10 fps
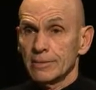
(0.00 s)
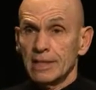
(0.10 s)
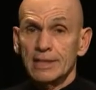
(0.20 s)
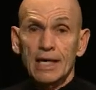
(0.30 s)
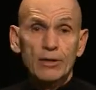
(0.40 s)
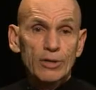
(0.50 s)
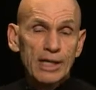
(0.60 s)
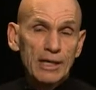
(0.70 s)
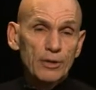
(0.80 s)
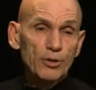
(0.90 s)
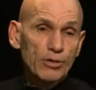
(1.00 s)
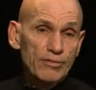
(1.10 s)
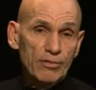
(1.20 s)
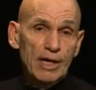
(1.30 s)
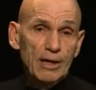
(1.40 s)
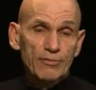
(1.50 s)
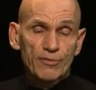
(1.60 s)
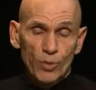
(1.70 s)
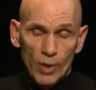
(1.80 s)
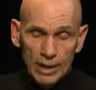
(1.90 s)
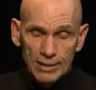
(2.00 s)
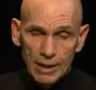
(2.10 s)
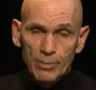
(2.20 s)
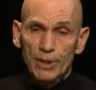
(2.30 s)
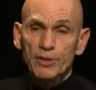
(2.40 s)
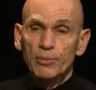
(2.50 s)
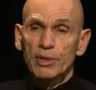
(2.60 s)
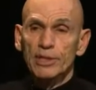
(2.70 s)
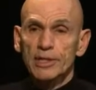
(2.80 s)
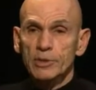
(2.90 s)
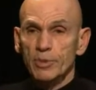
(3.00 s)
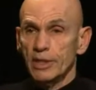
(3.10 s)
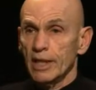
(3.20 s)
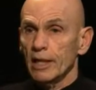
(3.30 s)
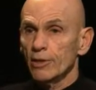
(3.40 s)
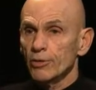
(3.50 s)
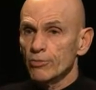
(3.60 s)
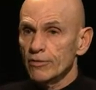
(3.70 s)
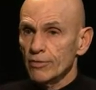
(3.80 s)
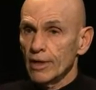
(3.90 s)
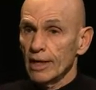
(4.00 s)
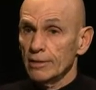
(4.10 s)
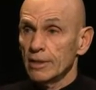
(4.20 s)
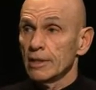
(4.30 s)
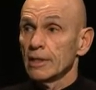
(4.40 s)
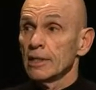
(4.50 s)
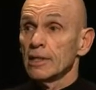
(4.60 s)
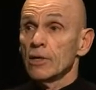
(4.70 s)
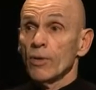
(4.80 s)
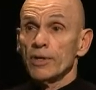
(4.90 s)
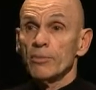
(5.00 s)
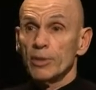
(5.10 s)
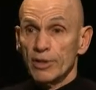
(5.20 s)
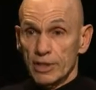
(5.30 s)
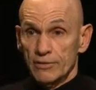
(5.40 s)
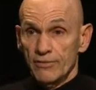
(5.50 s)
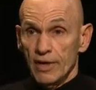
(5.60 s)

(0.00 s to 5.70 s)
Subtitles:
It not only held the river out for when they built the buildings, but it held the river out when the buildings